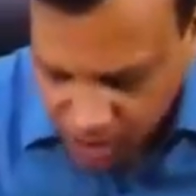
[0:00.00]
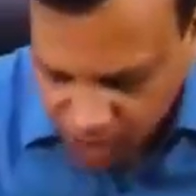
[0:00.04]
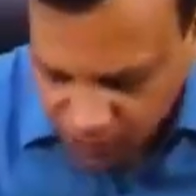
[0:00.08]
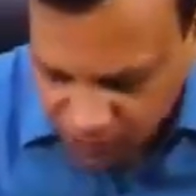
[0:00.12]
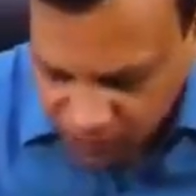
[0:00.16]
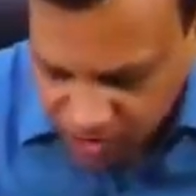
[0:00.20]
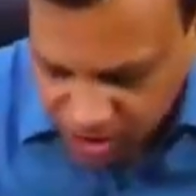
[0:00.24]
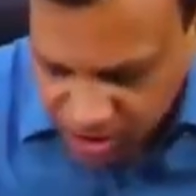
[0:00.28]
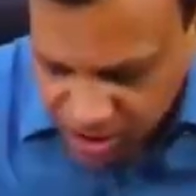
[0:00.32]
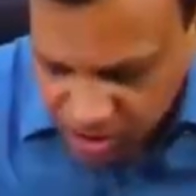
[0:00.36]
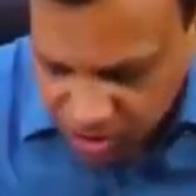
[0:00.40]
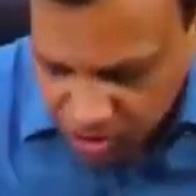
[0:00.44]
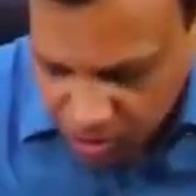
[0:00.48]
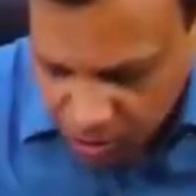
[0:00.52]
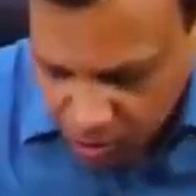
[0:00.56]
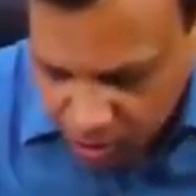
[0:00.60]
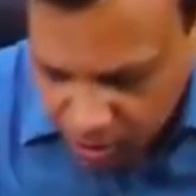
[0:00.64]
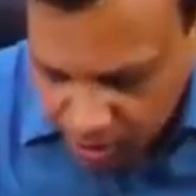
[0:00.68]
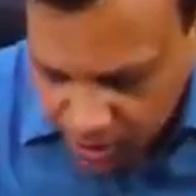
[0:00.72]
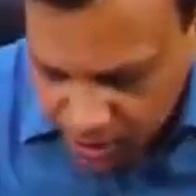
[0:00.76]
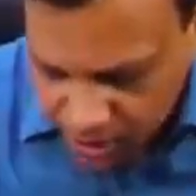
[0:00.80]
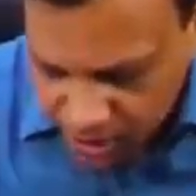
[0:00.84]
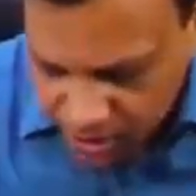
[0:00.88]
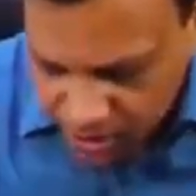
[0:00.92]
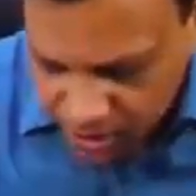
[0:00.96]
which is
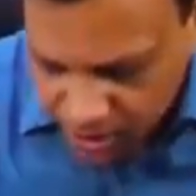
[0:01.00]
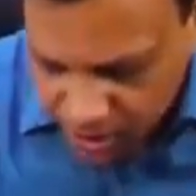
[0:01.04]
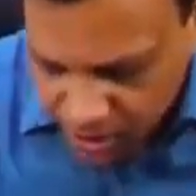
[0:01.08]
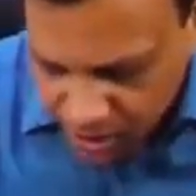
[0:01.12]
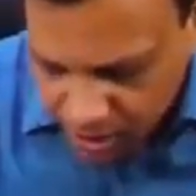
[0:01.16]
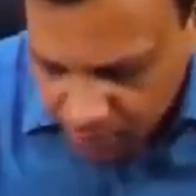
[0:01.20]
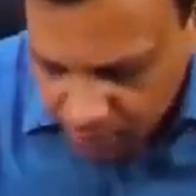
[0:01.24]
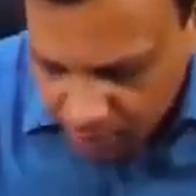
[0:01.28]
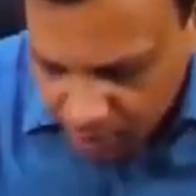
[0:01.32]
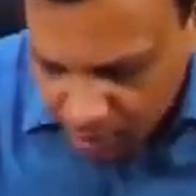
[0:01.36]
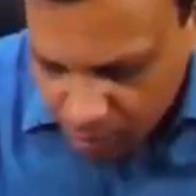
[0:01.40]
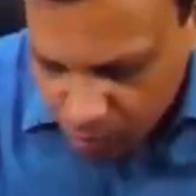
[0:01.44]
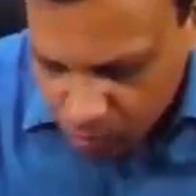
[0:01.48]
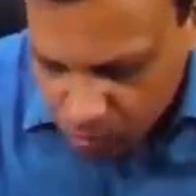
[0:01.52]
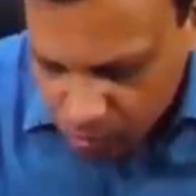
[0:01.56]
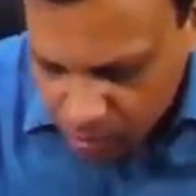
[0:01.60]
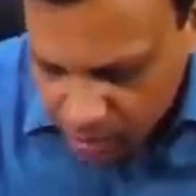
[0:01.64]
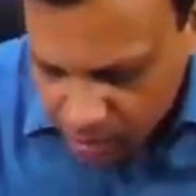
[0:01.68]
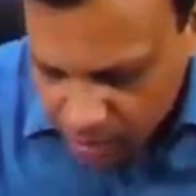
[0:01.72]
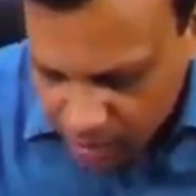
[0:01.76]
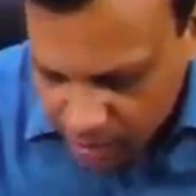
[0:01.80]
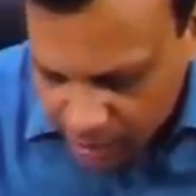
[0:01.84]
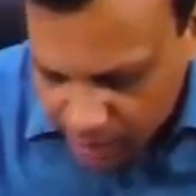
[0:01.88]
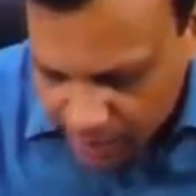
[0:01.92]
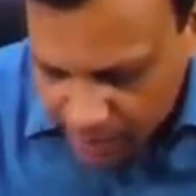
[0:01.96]
called as rebound
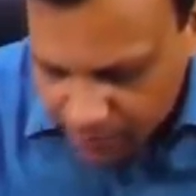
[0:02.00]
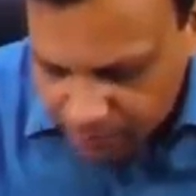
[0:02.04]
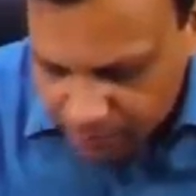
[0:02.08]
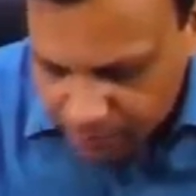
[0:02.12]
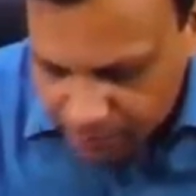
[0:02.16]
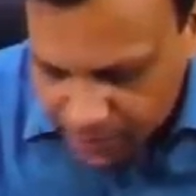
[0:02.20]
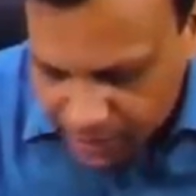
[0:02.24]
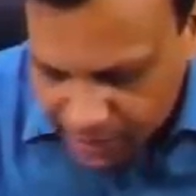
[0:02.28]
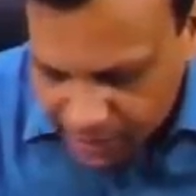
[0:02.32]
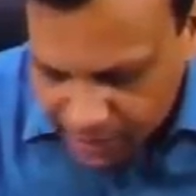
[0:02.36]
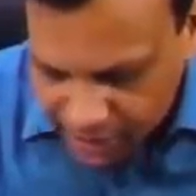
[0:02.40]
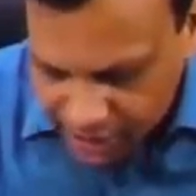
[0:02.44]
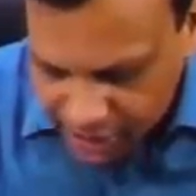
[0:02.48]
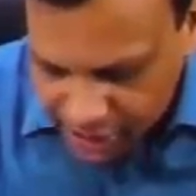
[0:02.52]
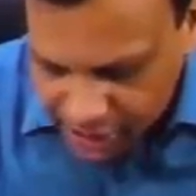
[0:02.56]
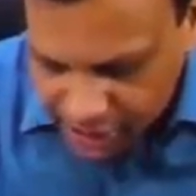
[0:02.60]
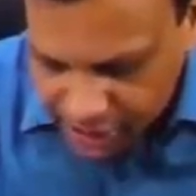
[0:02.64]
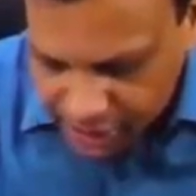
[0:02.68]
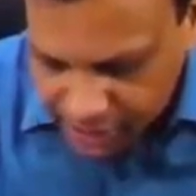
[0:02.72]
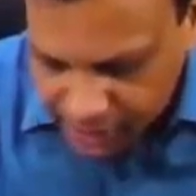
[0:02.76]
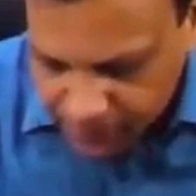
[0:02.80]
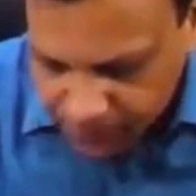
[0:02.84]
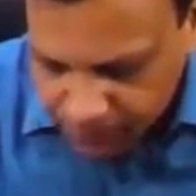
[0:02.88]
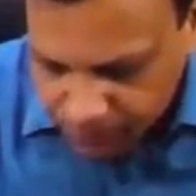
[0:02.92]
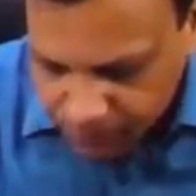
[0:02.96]

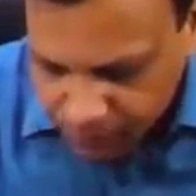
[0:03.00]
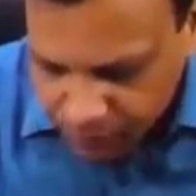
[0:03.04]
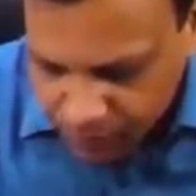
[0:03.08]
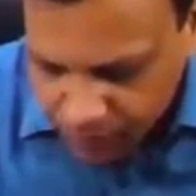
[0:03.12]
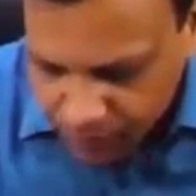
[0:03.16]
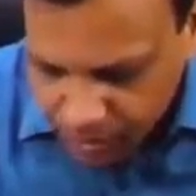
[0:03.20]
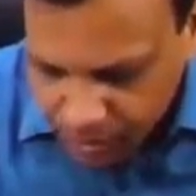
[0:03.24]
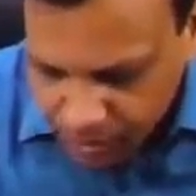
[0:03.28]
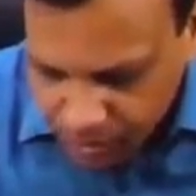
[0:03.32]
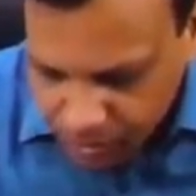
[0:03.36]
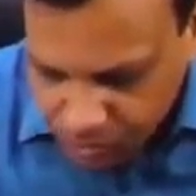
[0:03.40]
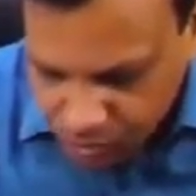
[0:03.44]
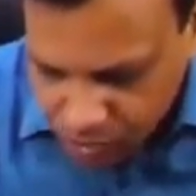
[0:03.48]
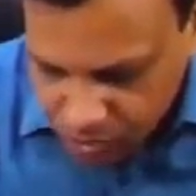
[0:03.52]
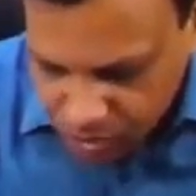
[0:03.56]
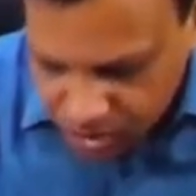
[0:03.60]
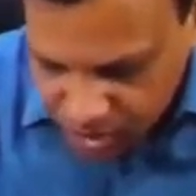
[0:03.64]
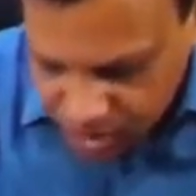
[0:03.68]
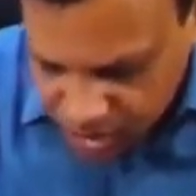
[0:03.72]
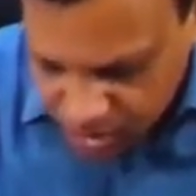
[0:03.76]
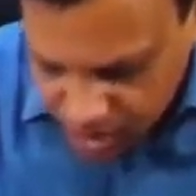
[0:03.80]
hypertension. So this